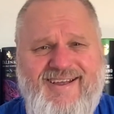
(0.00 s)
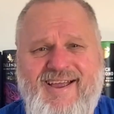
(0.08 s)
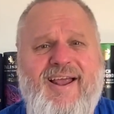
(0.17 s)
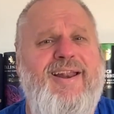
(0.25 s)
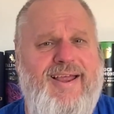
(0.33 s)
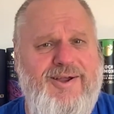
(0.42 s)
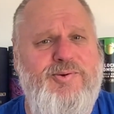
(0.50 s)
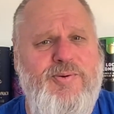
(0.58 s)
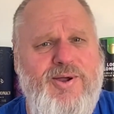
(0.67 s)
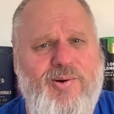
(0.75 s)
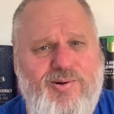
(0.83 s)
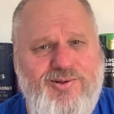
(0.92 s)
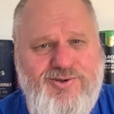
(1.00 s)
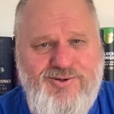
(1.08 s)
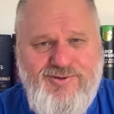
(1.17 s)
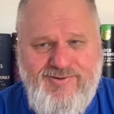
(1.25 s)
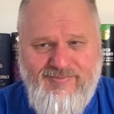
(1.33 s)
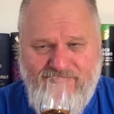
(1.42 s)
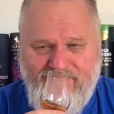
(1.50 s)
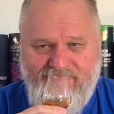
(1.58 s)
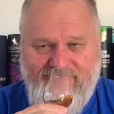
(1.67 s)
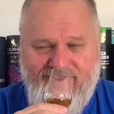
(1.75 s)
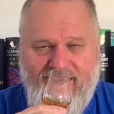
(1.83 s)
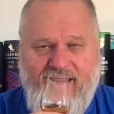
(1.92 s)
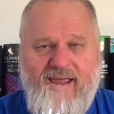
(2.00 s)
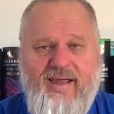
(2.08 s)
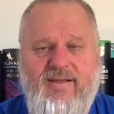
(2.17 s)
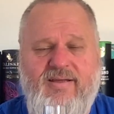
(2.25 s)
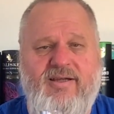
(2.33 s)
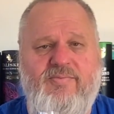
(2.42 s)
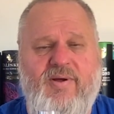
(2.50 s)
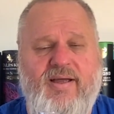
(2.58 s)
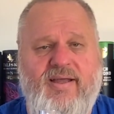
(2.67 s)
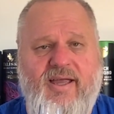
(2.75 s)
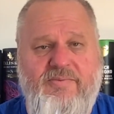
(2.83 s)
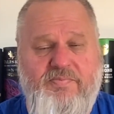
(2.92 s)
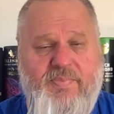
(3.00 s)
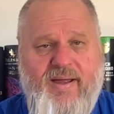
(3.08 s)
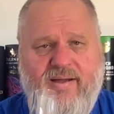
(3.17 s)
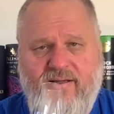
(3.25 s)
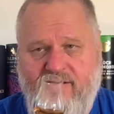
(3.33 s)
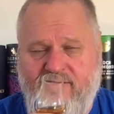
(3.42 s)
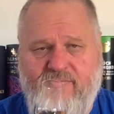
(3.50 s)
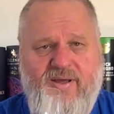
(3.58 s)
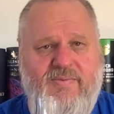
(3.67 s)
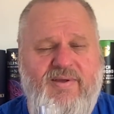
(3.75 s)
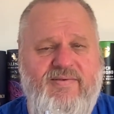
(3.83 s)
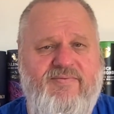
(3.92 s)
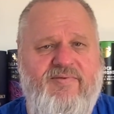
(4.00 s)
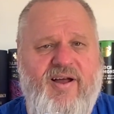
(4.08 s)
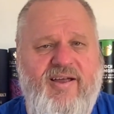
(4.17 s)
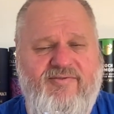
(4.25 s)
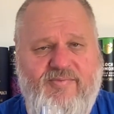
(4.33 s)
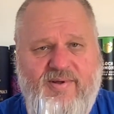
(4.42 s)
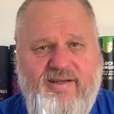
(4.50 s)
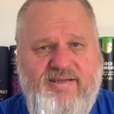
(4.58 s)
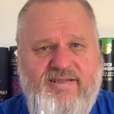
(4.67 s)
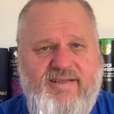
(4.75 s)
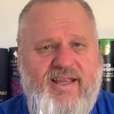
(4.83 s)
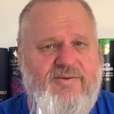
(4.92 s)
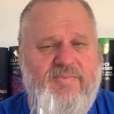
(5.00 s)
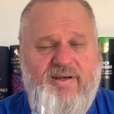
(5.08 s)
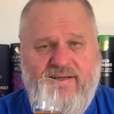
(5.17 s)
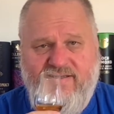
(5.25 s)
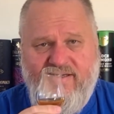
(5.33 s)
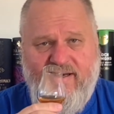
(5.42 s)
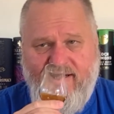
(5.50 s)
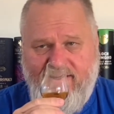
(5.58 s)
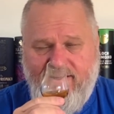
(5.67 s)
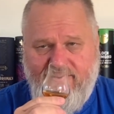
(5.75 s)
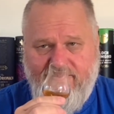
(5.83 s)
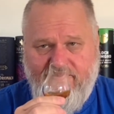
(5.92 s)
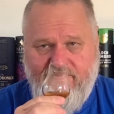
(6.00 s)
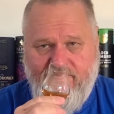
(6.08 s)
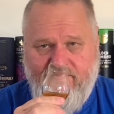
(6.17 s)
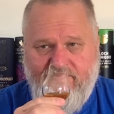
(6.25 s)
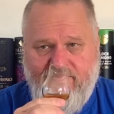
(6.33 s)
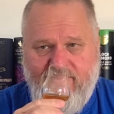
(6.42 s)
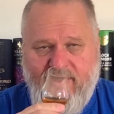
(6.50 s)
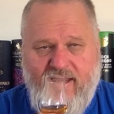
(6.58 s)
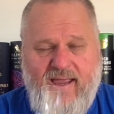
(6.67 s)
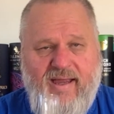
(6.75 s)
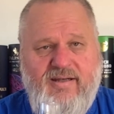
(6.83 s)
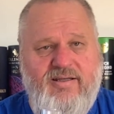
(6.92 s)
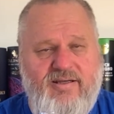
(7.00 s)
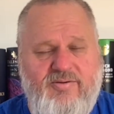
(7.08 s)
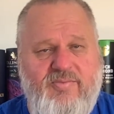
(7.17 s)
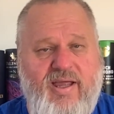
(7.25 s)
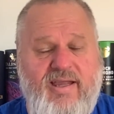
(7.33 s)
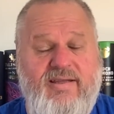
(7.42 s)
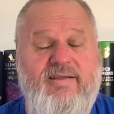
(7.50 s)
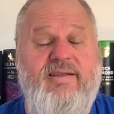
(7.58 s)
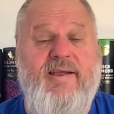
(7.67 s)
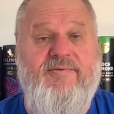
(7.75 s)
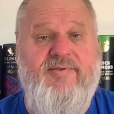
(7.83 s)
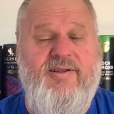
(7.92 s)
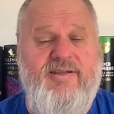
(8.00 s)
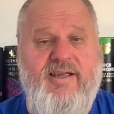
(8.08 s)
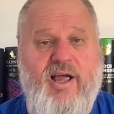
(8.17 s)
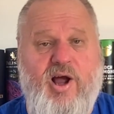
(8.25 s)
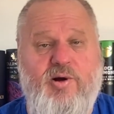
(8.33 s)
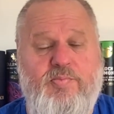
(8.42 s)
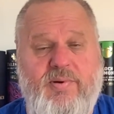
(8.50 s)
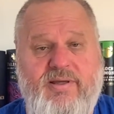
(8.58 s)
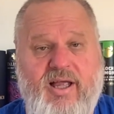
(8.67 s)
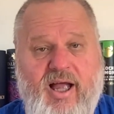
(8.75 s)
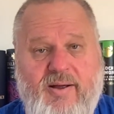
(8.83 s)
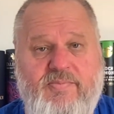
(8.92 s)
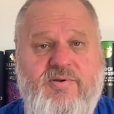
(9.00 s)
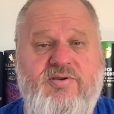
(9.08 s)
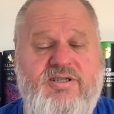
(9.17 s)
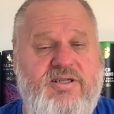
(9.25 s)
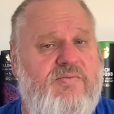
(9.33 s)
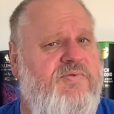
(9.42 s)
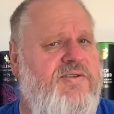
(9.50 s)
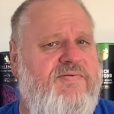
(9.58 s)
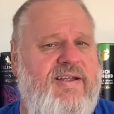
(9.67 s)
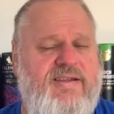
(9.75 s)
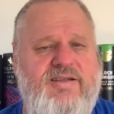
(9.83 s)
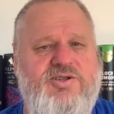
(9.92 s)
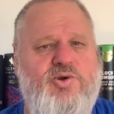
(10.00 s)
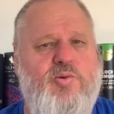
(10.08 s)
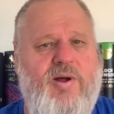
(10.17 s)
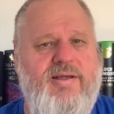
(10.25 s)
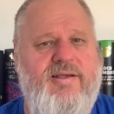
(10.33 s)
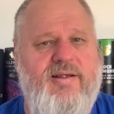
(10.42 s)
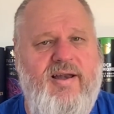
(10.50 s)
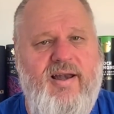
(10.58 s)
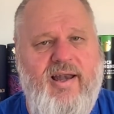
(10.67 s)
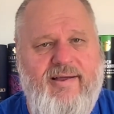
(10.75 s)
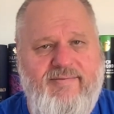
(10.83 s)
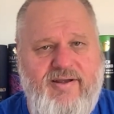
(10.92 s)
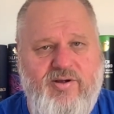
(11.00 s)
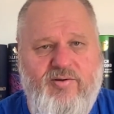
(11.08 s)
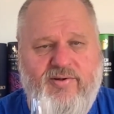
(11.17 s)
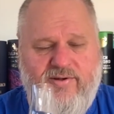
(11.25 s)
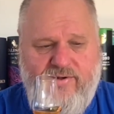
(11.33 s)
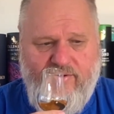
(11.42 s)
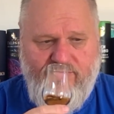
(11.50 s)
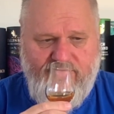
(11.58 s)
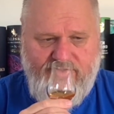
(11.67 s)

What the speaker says: like we all do. And I came back maybe 5 minutes, 10 minutes later. And it definitely opened up to something that is quite lovely on the nose.